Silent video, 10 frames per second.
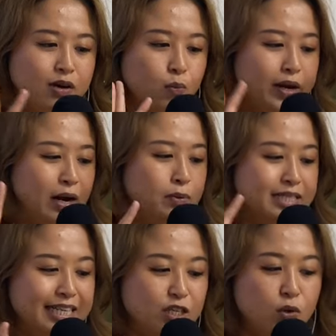when I was
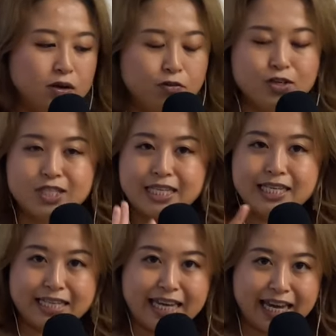in university
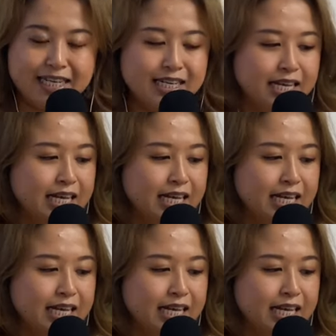again,